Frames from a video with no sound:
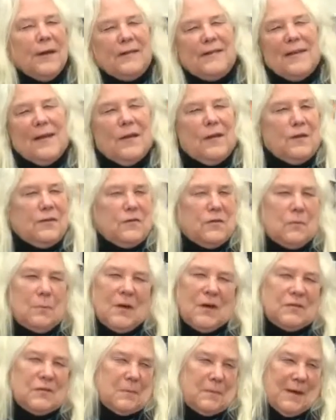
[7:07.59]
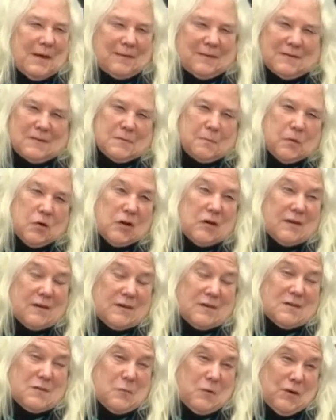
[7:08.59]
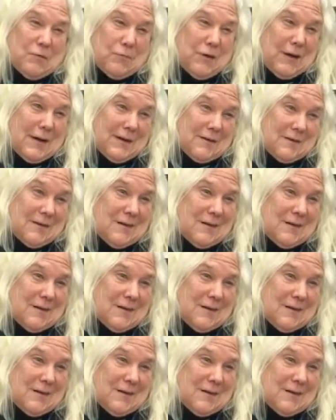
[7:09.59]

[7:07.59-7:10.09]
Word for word: Tell you too much about this book. I just want to read it